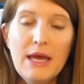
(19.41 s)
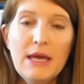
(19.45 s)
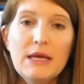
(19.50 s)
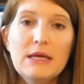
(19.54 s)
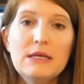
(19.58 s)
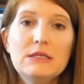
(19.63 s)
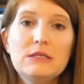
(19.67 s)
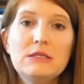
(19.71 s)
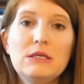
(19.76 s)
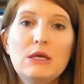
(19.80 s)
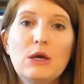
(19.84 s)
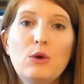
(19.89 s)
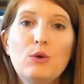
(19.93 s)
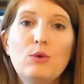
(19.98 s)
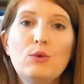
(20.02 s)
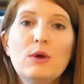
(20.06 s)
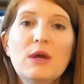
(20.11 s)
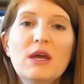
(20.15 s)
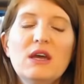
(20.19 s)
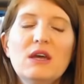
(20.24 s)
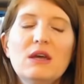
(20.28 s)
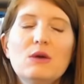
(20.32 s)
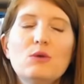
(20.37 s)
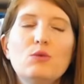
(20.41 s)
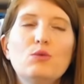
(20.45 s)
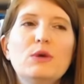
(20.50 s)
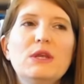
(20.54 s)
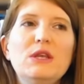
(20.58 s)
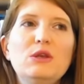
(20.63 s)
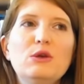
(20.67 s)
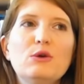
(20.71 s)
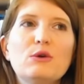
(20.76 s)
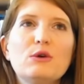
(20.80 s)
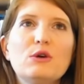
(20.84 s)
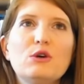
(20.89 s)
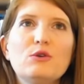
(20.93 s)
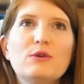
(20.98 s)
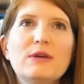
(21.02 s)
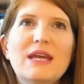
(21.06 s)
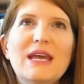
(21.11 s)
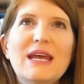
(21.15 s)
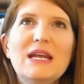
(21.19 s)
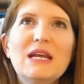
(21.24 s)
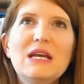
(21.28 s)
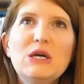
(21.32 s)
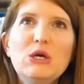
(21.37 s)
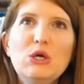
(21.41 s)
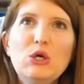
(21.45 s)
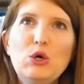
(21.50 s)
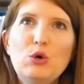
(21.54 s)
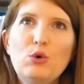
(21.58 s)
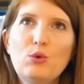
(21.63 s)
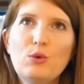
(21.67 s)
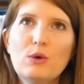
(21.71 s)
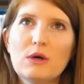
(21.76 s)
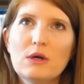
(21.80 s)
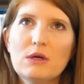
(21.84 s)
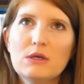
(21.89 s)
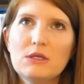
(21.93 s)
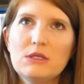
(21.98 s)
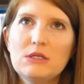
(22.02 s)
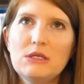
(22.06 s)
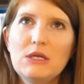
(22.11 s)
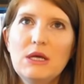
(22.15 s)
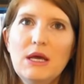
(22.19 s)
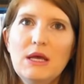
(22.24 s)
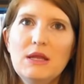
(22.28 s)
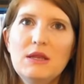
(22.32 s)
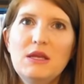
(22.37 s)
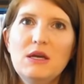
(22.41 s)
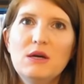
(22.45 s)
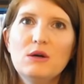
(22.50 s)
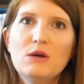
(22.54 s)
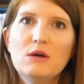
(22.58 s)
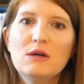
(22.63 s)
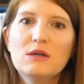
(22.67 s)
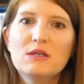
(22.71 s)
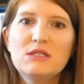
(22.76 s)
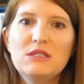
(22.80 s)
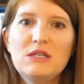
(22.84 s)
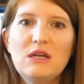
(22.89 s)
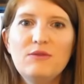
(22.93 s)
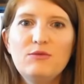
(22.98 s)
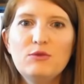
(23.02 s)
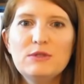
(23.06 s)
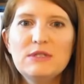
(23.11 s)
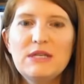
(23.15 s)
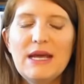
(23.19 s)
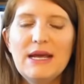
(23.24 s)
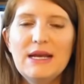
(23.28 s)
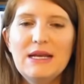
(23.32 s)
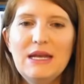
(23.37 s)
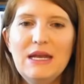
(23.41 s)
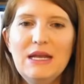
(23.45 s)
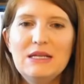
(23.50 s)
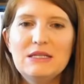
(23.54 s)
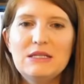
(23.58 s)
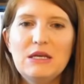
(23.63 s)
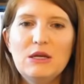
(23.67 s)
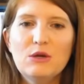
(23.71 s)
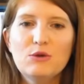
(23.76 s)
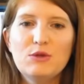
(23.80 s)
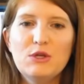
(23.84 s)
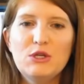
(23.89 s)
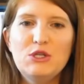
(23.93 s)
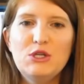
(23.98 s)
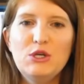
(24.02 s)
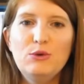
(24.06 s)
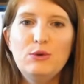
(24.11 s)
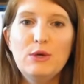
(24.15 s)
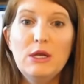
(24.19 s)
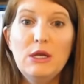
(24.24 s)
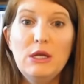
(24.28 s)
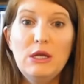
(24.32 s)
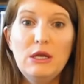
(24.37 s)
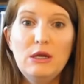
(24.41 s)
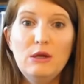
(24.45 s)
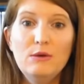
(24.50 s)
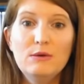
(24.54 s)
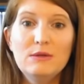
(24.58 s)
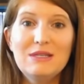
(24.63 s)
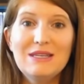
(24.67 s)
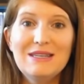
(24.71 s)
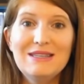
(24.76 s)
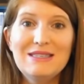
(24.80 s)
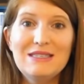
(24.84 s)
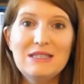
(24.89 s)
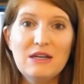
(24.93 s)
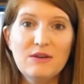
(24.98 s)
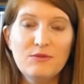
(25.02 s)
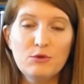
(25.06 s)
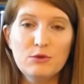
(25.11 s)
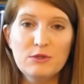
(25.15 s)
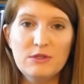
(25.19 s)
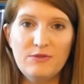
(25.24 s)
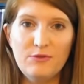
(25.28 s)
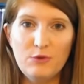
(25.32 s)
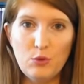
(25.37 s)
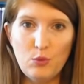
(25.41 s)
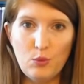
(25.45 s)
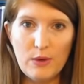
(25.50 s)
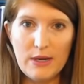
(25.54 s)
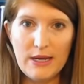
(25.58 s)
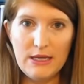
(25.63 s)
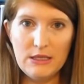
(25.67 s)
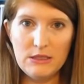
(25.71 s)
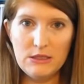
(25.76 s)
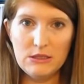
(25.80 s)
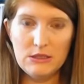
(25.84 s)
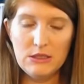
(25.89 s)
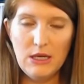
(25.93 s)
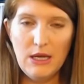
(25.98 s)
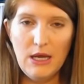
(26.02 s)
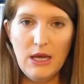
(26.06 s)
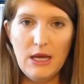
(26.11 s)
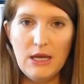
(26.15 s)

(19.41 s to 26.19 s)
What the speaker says: And so when you're creating a course, there are several techniques here that you can use in several different ways.